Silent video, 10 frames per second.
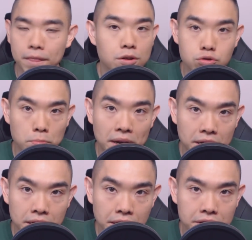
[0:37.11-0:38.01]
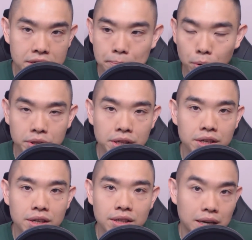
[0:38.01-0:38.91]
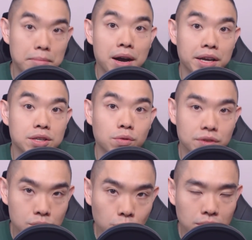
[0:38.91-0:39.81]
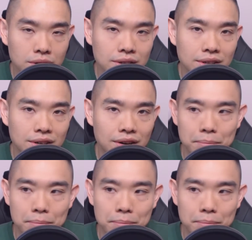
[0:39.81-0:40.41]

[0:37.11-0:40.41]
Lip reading: so many indicators are pointing that the market is oversold, right?